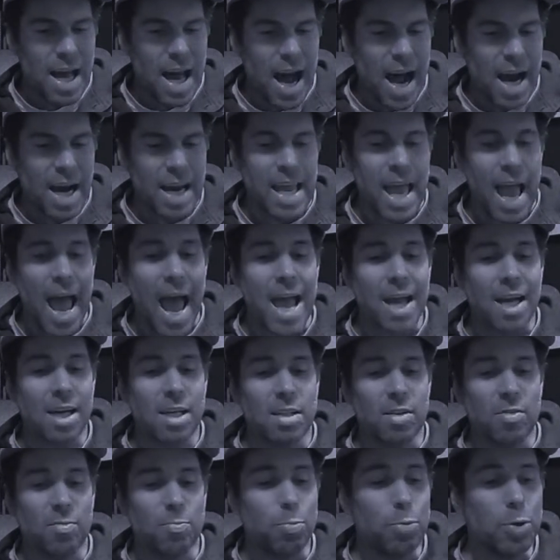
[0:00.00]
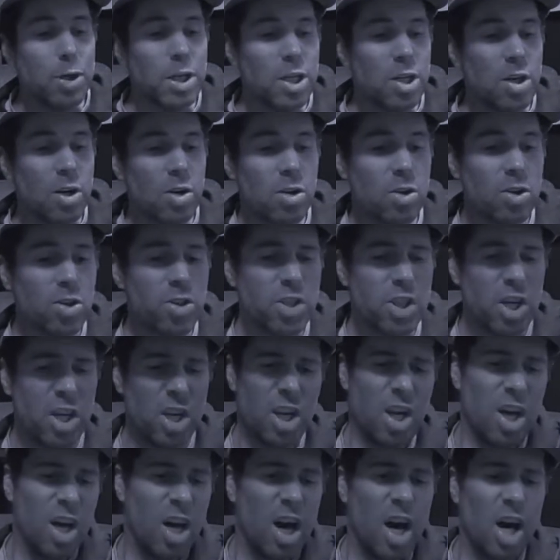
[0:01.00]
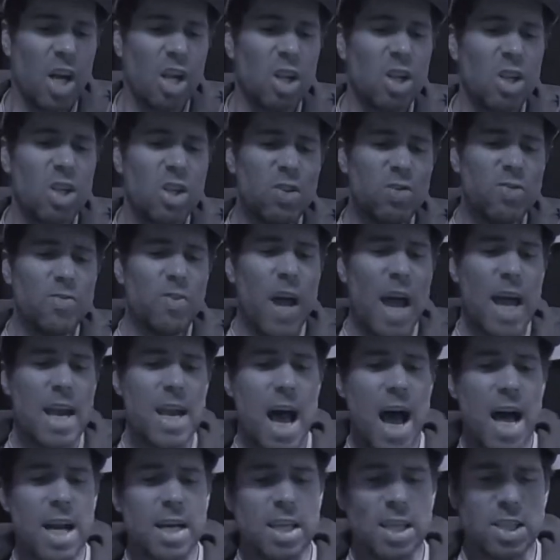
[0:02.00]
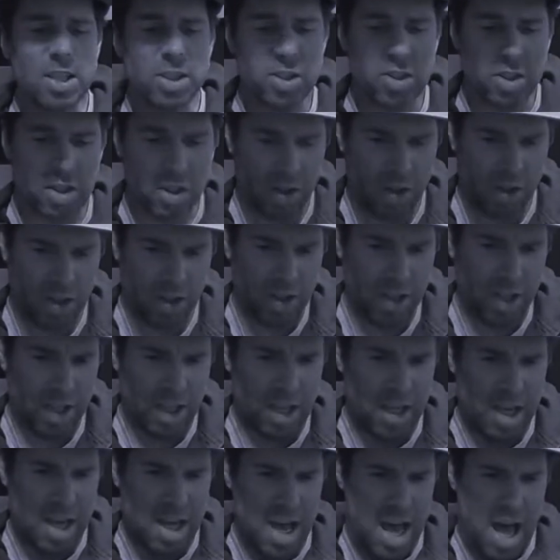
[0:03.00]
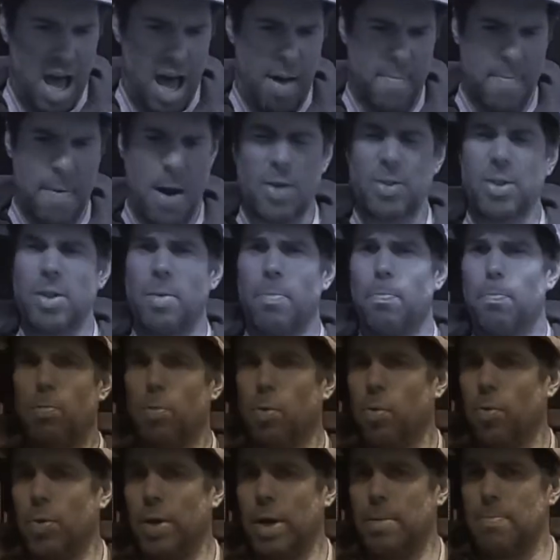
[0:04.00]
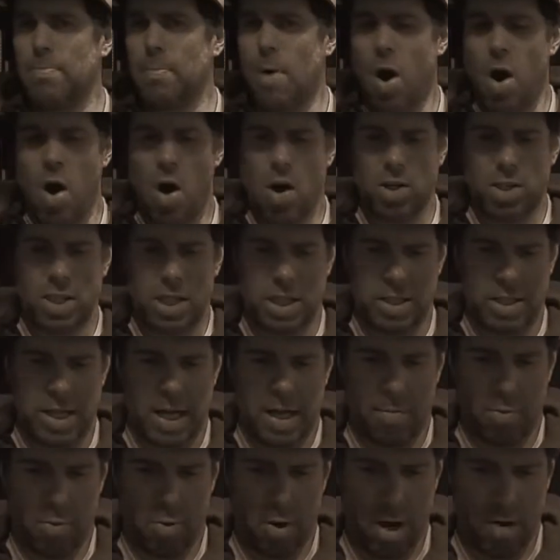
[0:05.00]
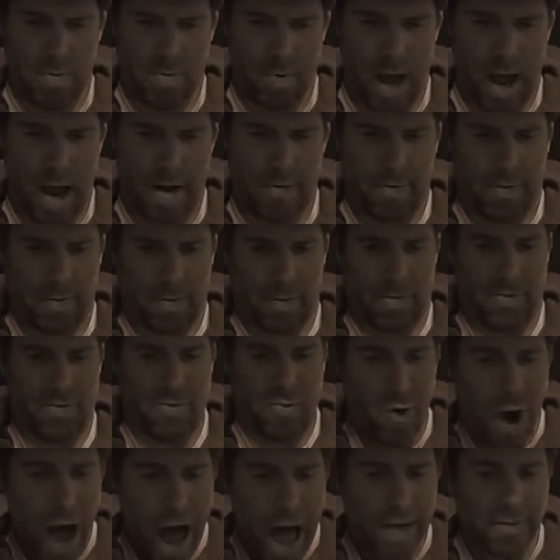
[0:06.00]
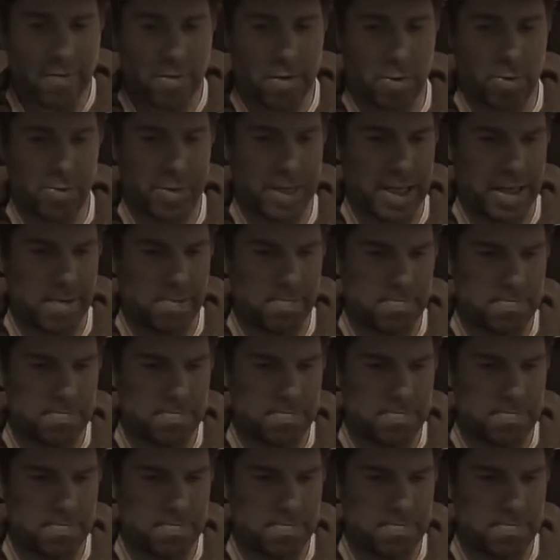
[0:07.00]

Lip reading: a gaggle of pretty girls aloof and unconcerned about the brewing Mars-Aldebaran rivalry.